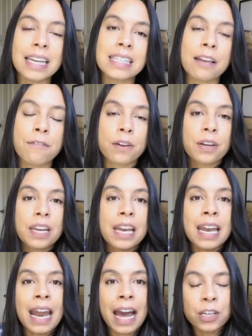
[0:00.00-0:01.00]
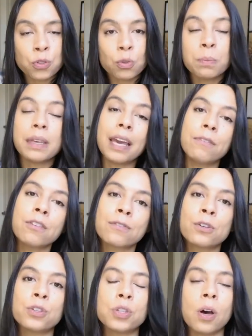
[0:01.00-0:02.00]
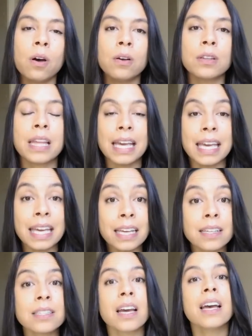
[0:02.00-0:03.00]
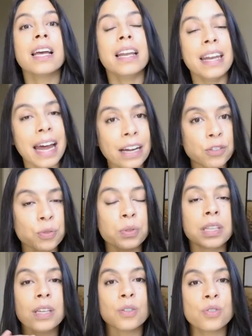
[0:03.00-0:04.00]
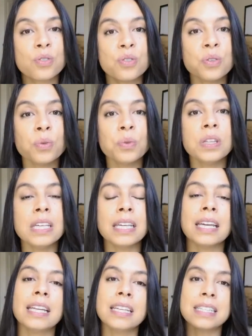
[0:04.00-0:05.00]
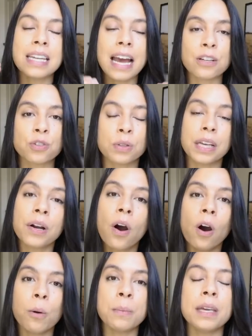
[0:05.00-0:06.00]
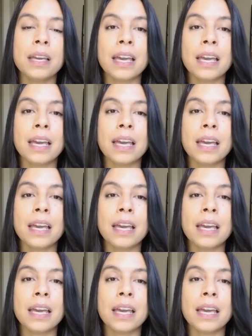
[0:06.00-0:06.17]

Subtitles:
is a very natural behavior for a dog that is naturally soothing. It is naturally calming.